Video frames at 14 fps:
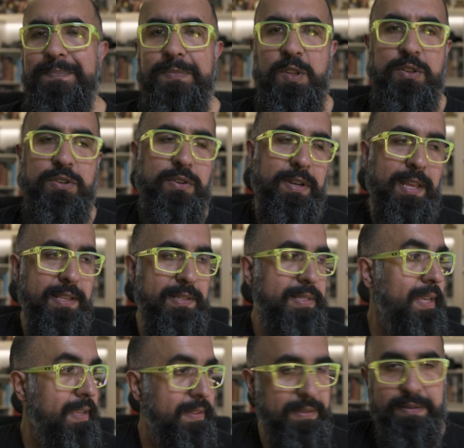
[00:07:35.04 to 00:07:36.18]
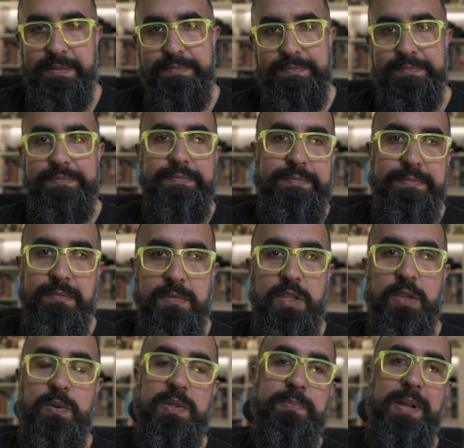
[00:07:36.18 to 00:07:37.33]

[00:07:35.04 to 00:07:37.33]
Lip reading: Not sure it has like the newest